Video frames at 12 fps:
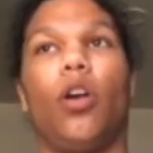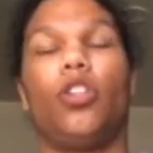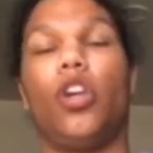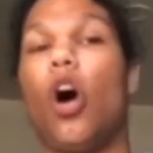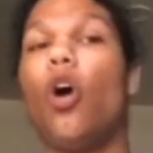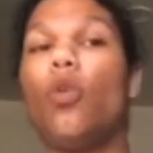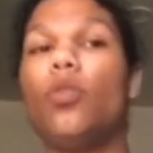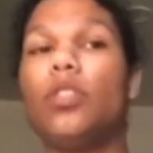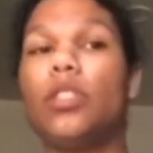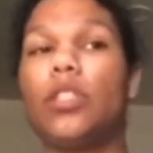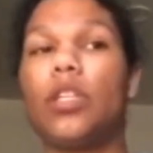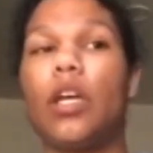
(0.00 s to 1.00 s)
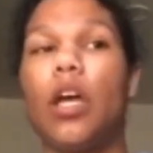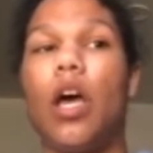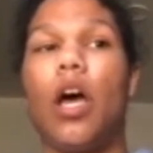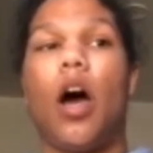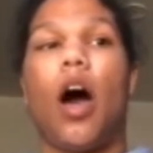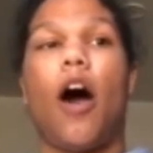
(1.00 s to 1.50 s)
toast.
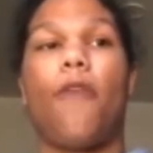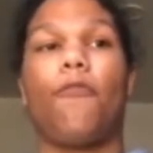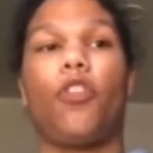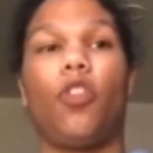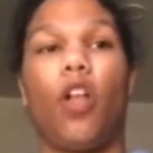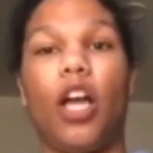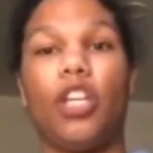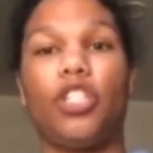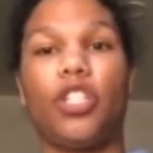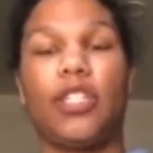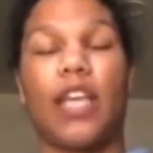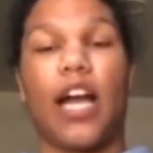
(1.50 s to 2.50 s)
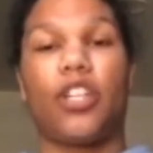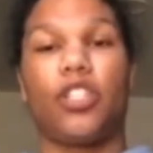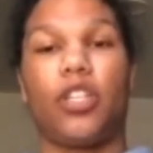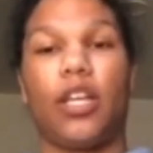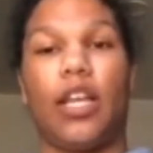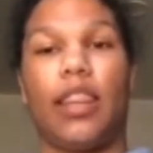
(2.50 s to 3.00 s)
For lunch, it's
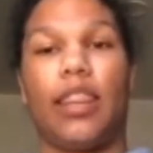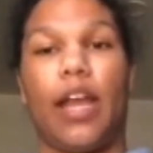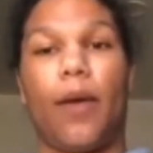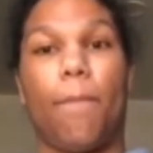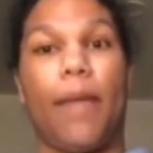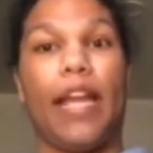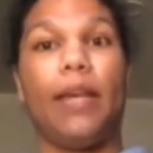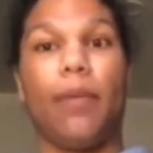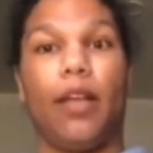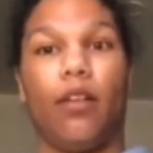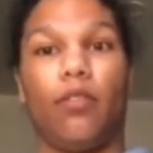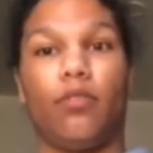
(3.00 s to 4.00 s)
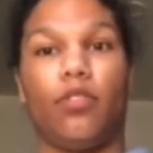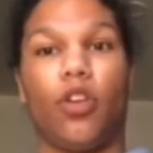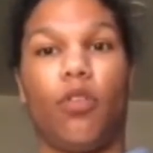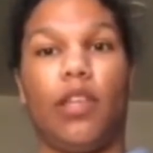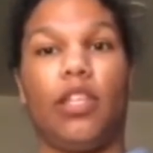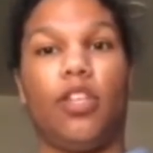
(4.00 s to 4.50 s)
actually their main meal.
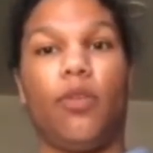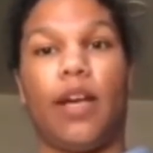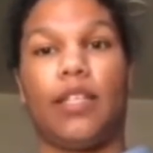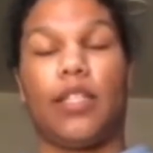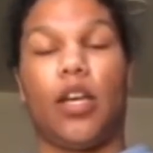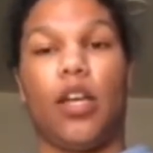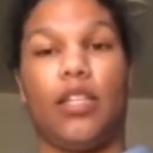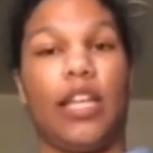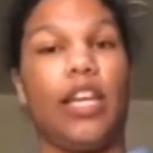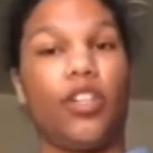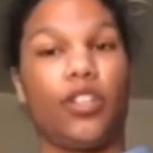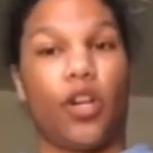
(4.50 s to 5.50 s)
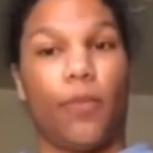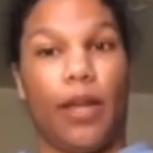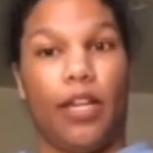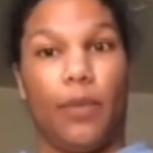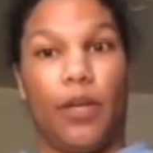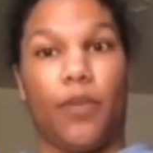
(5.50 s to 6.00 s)
So in the US, dinner is our
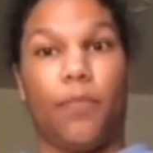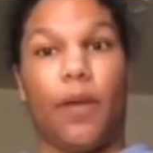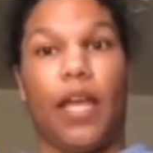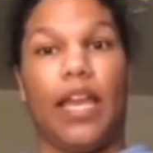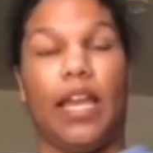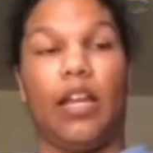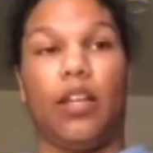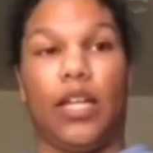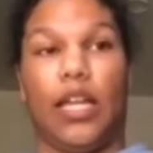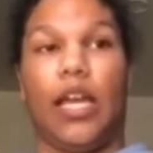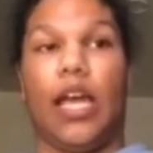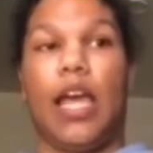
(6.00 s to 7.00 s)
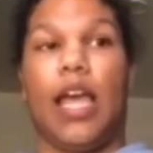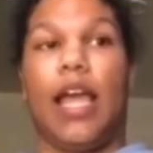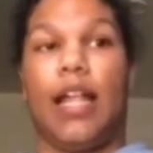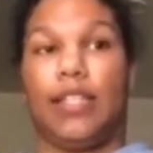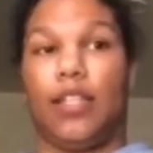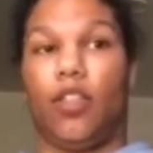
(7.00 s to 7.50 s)
main meal, but in Italy,
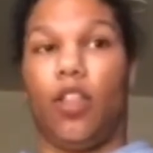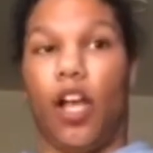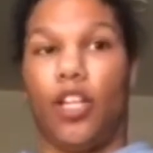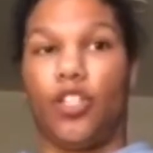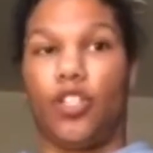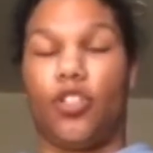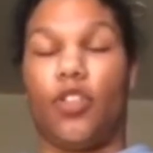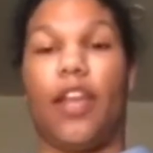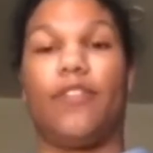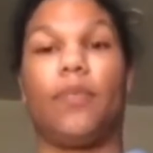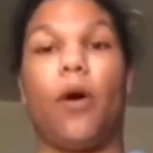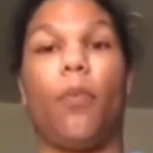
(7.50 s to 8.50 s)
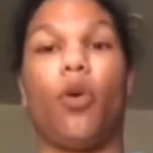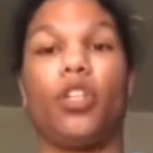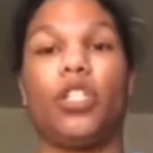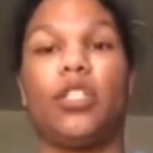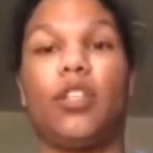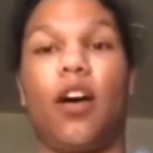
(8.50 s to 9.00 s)
it's lunch. So they have small
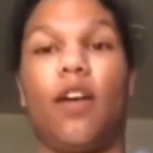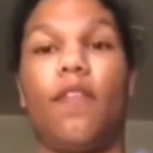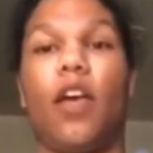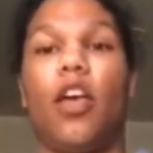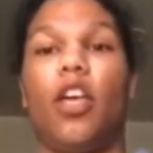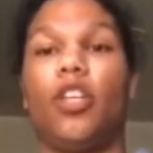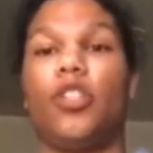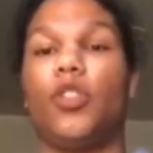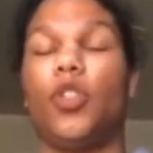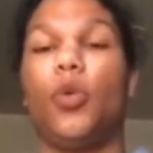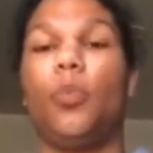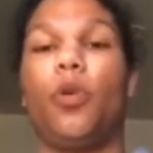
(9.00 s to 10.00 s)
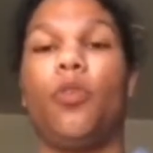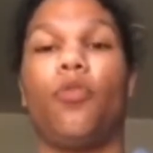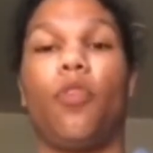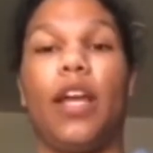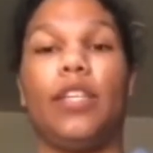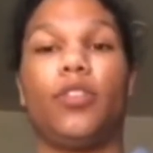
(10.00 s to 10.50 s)
portions of soup,
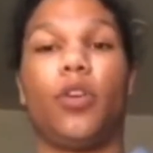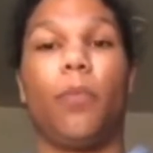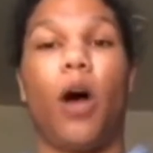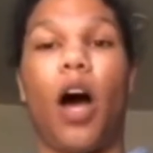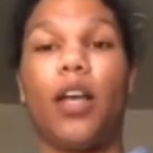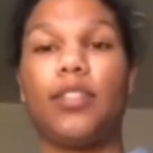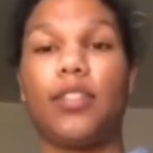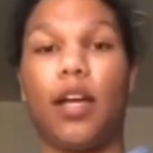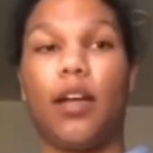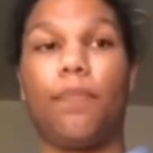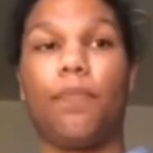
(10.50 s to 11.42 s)
rice, or pasta,